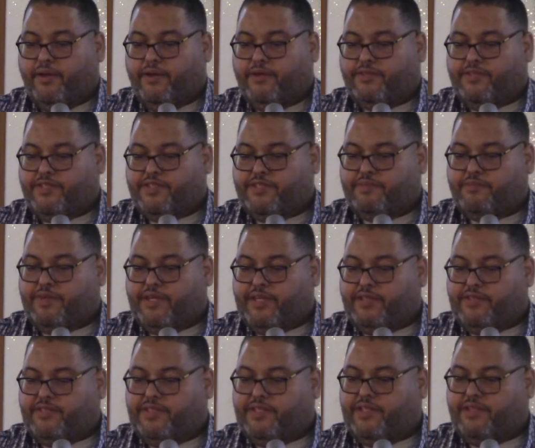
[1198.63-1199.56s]
This
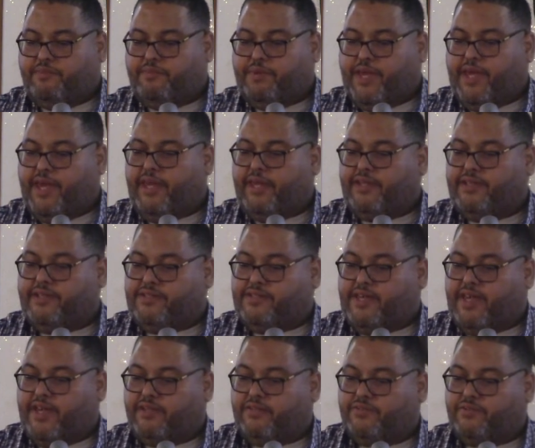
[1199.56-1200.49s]
means that the pagan
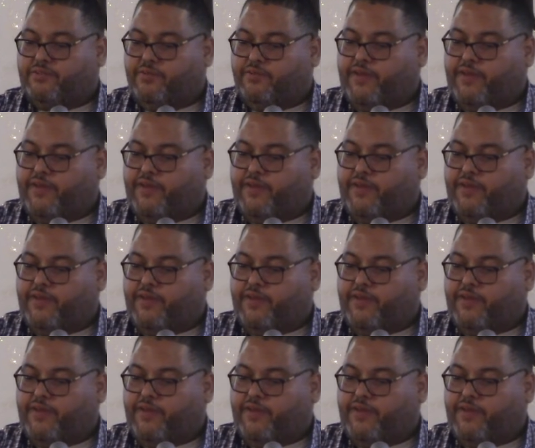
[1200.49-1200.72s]
sexual